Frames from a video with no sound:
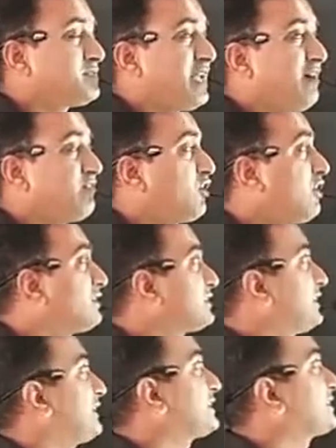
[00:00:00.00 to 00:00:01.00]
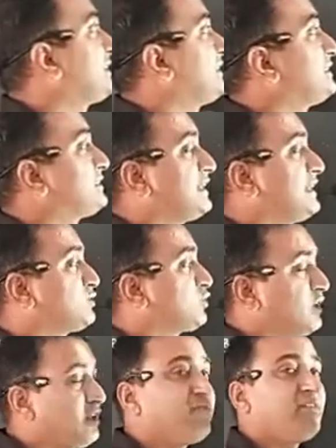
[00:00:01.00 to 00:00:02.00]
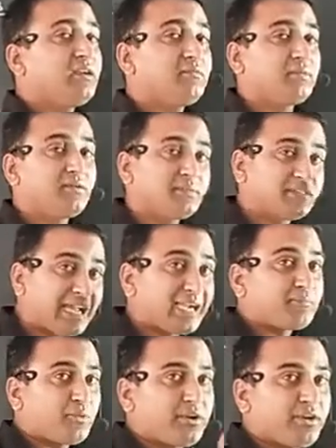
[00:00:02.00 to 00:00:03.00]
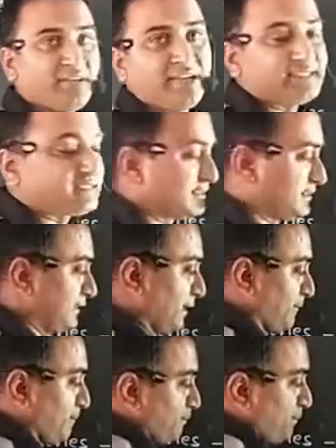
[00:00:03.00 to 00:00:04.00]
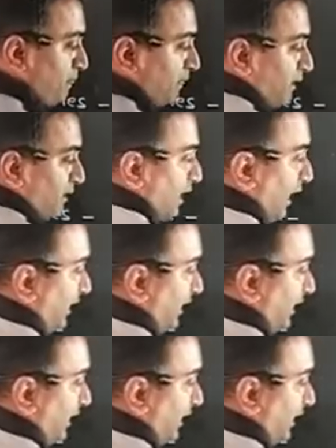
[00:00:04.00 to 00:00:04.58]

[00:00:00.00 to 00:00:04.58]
have not connected in series. Only one bulb. That point we are discussing. And